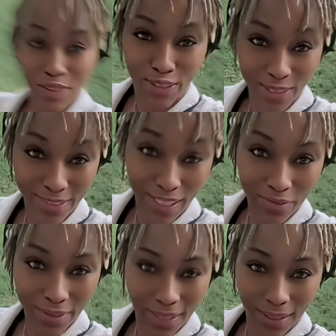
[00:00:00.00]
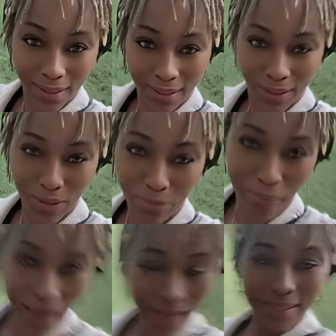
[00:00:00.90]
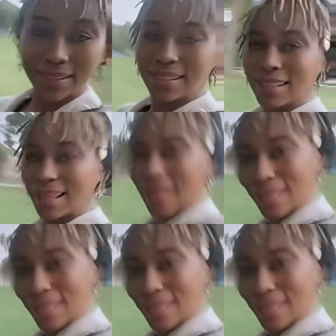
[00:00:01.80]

year 17. Imagine that.